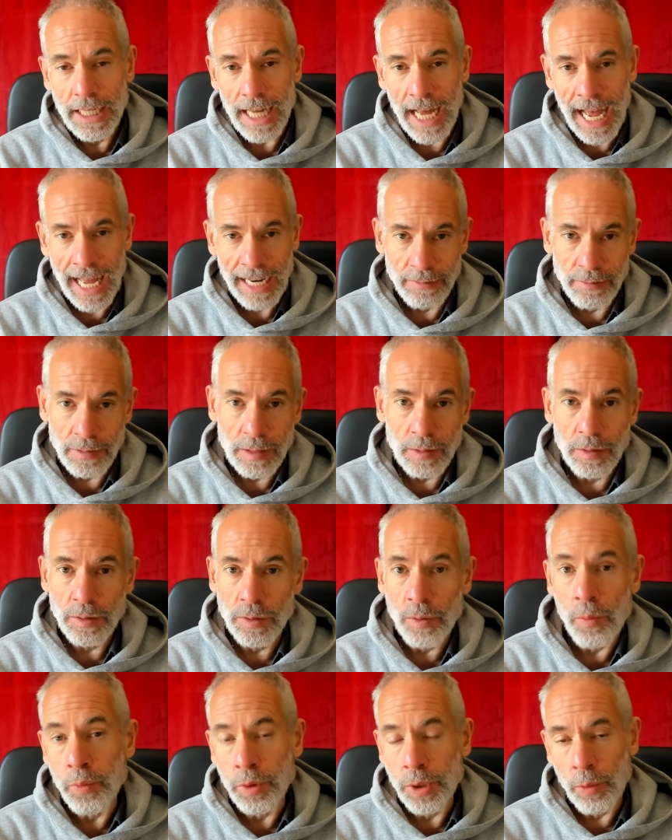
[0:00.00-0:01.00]
And
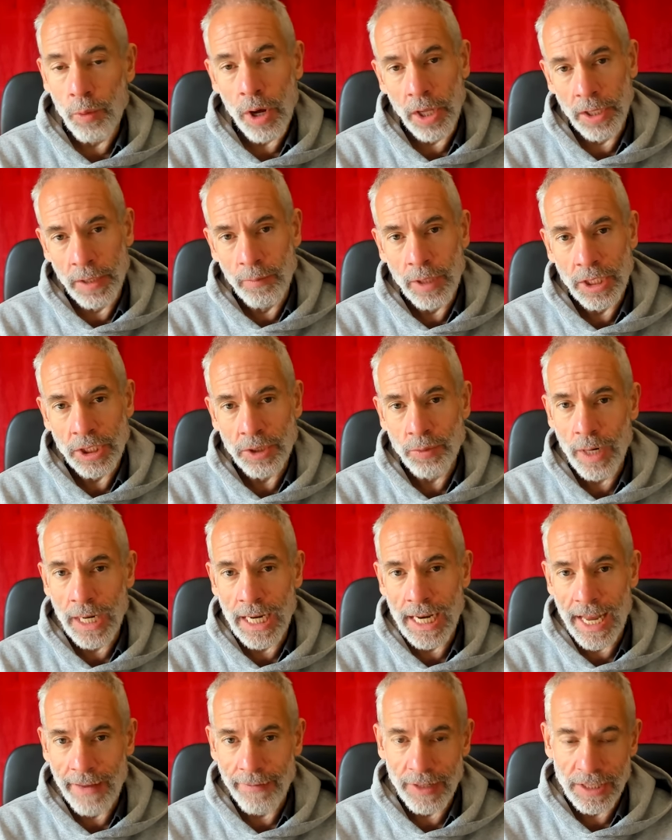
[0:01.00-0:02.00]
the the world in which we
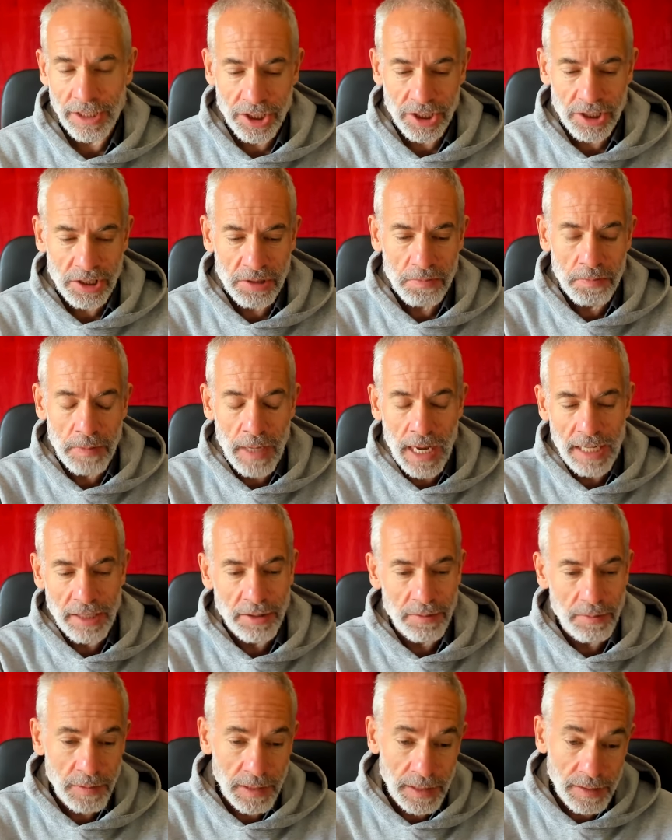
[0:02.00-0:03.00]
live is is
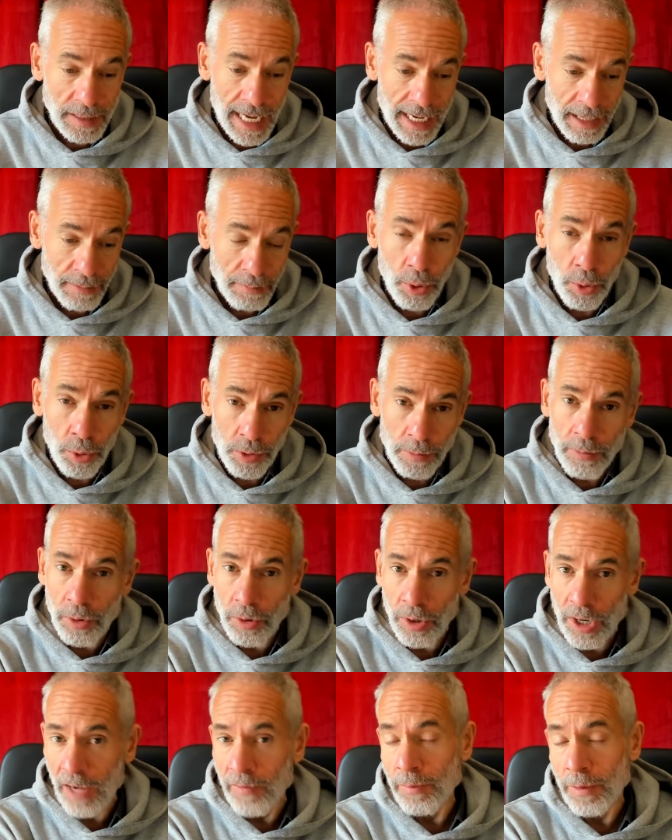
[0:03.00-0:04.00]
getting more and
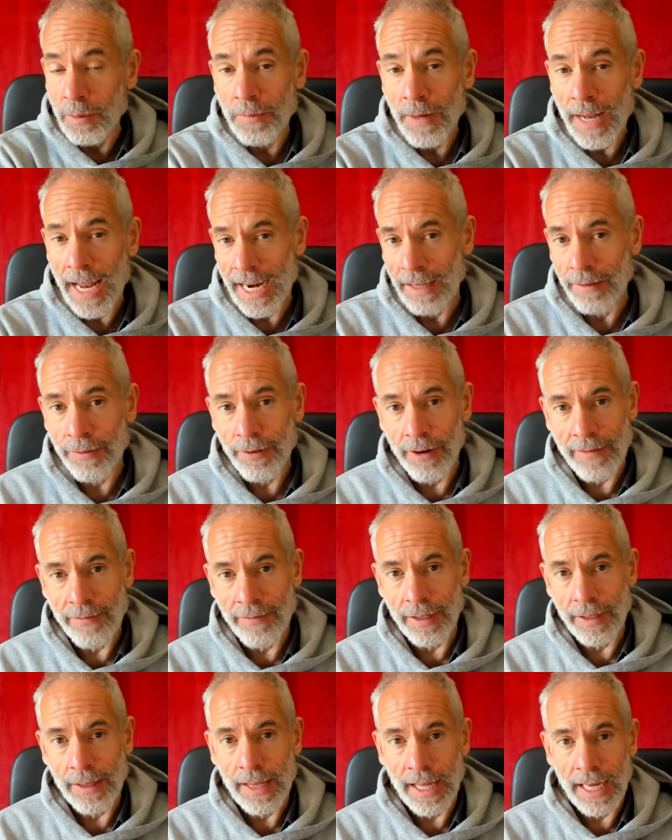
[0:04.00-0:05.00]
more government planning for
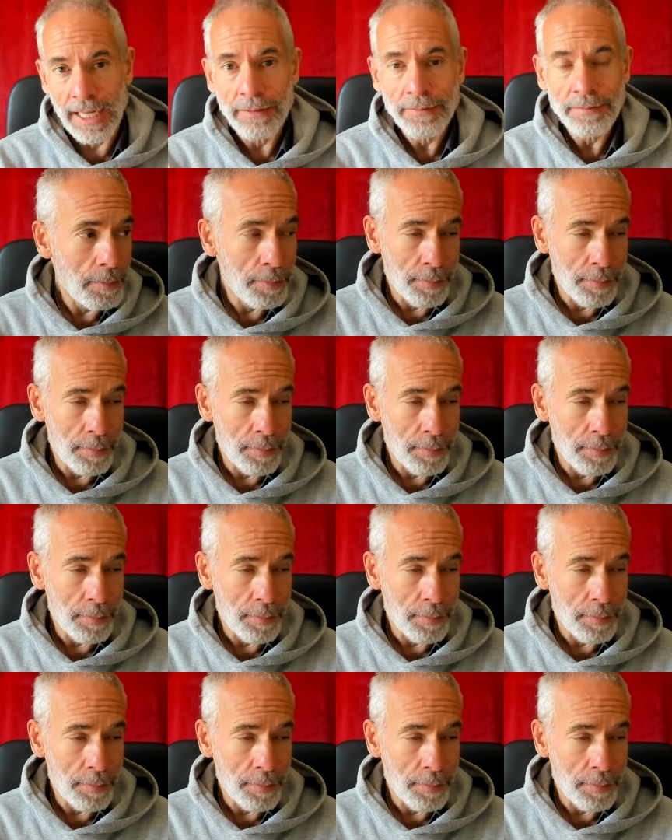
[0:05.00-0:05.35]
everything.